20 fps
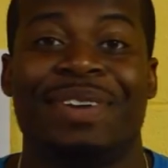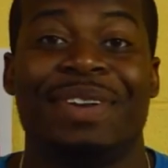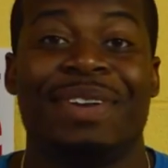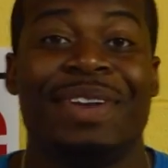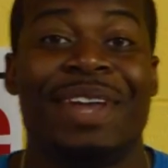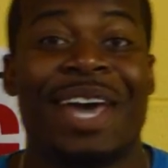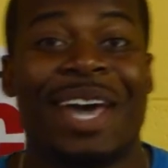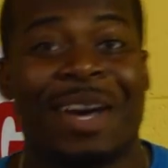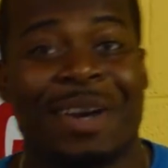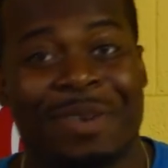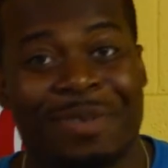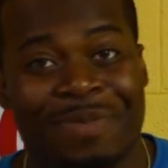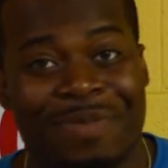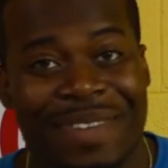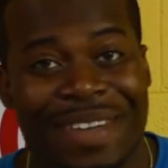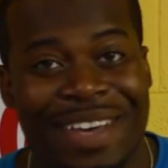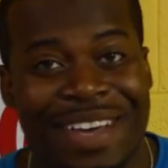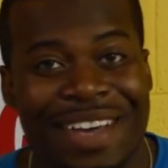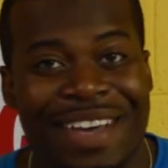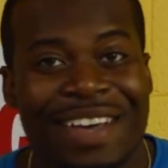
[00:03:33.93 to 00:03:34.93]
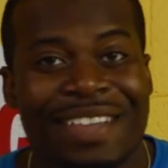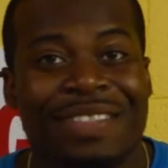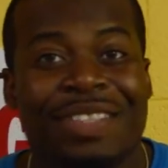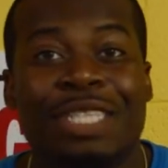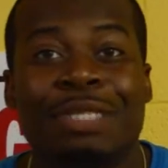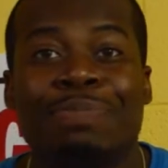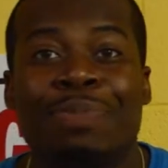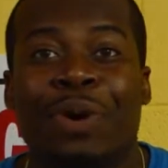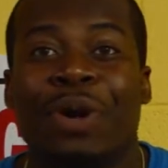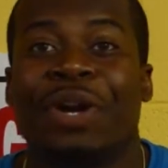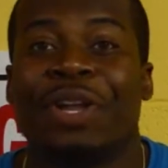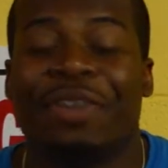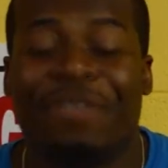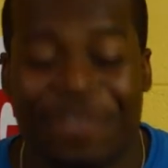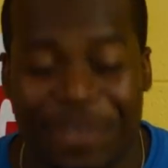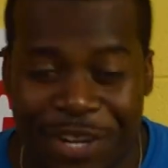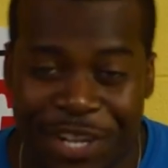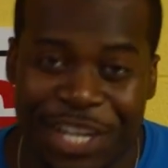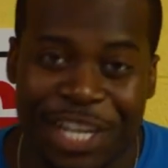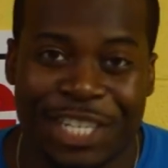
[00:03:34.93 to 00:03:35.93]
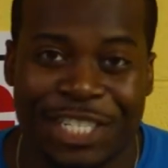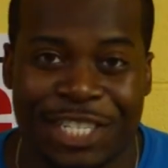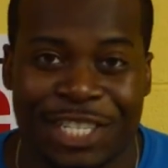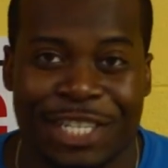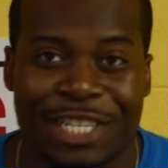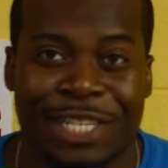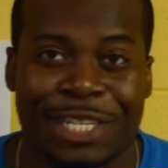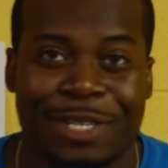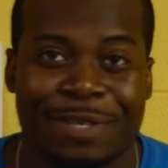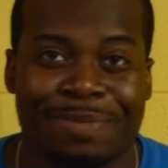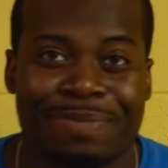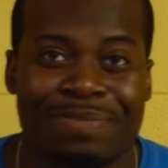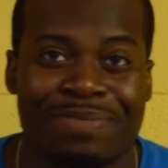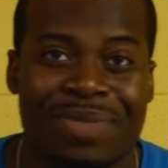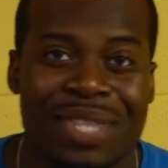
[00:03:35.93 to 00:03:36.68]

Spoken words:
Now, this party affiliation thing.